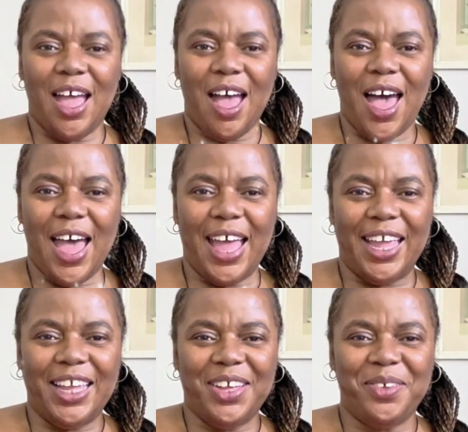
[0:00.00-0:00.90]

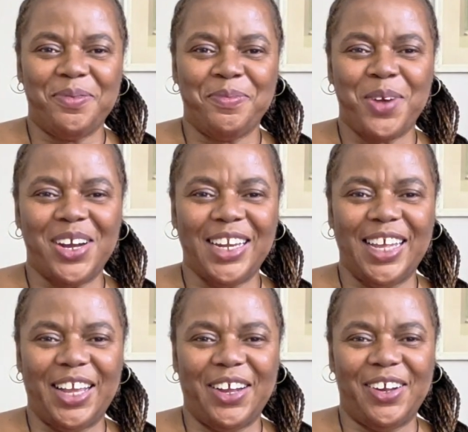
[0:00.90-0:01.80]
Hi, Marley
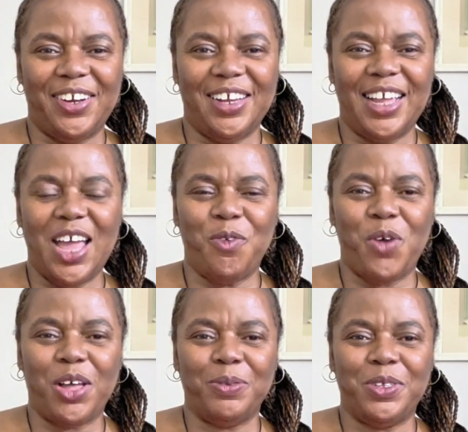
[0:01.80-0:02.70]
here, and
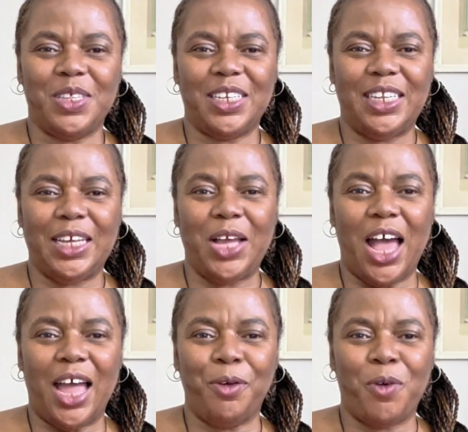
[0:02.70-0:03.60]
welcome to the
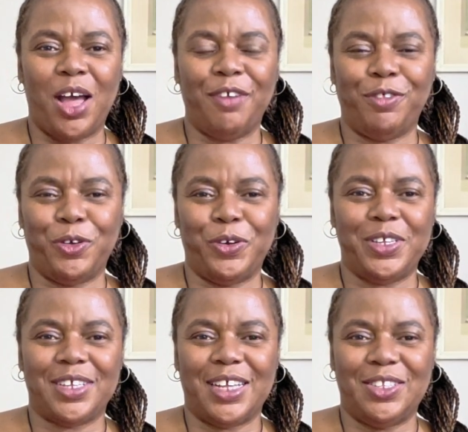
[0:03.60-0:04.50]
DIY Floral
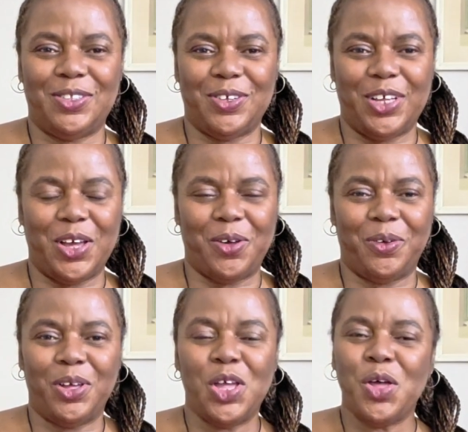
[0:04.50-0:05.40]
Design Studio,
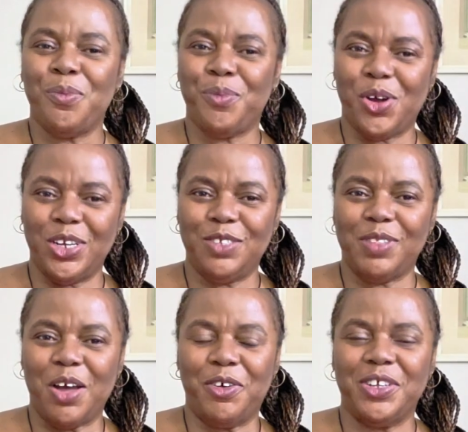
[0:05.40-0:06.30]

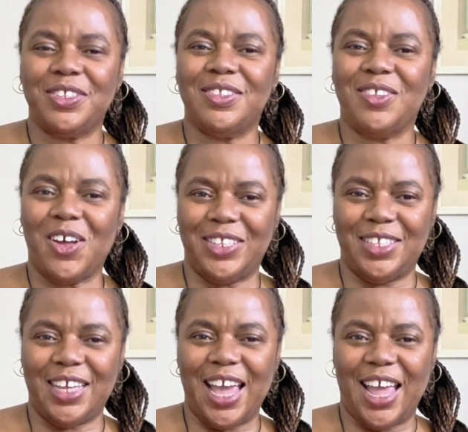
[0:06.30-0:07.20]

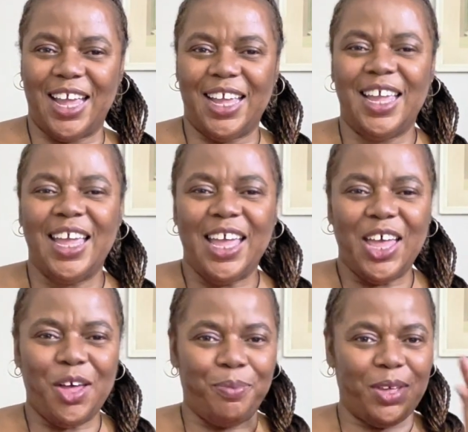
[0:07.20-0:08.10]
marleysflowers.ca,
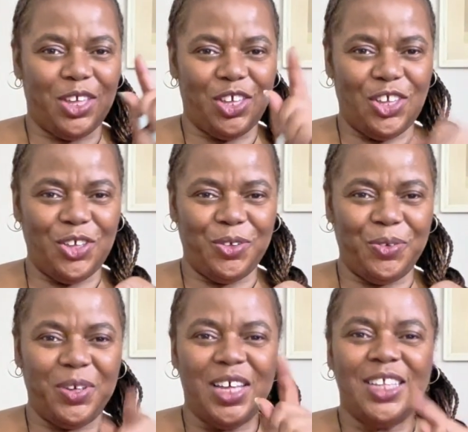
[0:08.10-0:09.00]
helping you
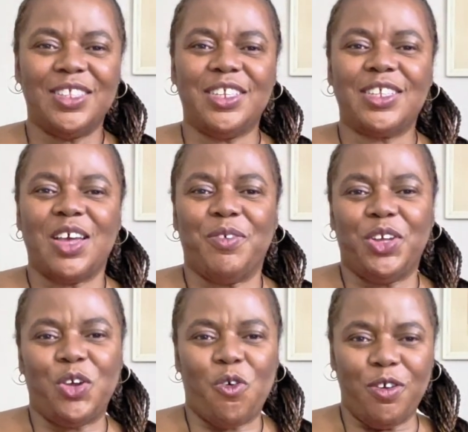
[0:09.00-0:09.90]
to discover
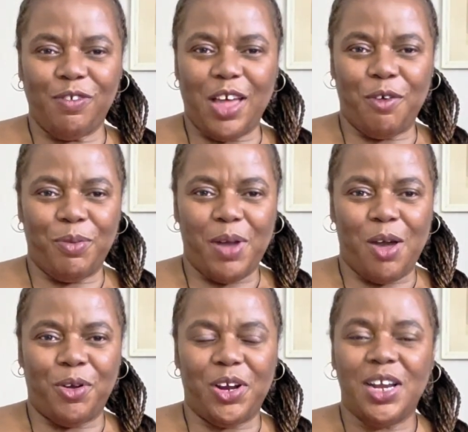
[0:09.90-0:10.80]
your flower
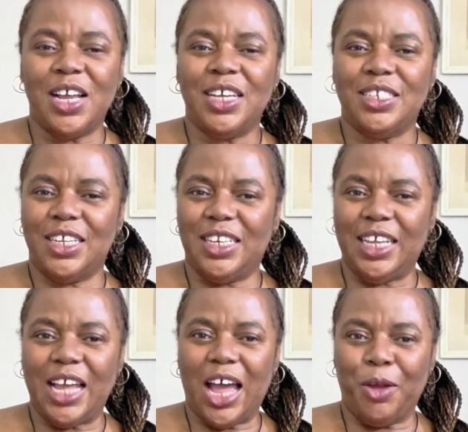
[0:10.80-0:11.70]
power to
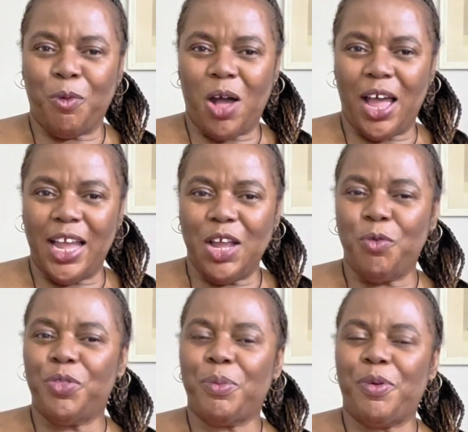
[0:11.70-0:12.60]
DIY
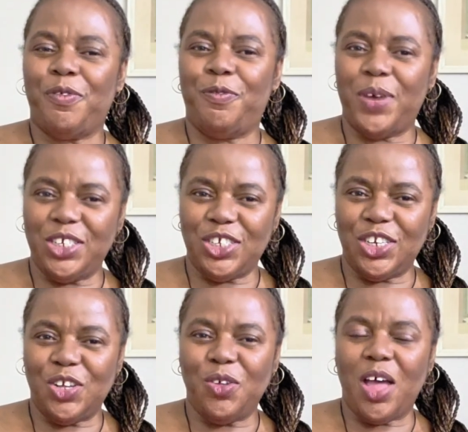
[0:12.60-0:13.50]
with a
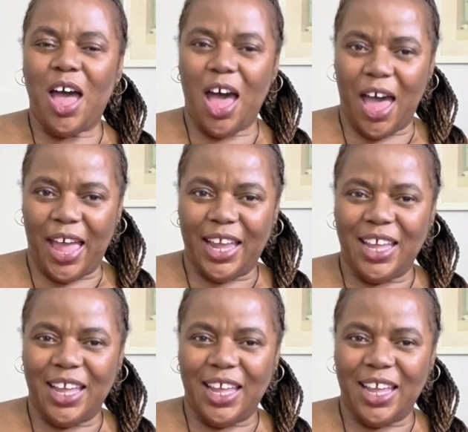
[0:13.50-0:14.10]
professional eye.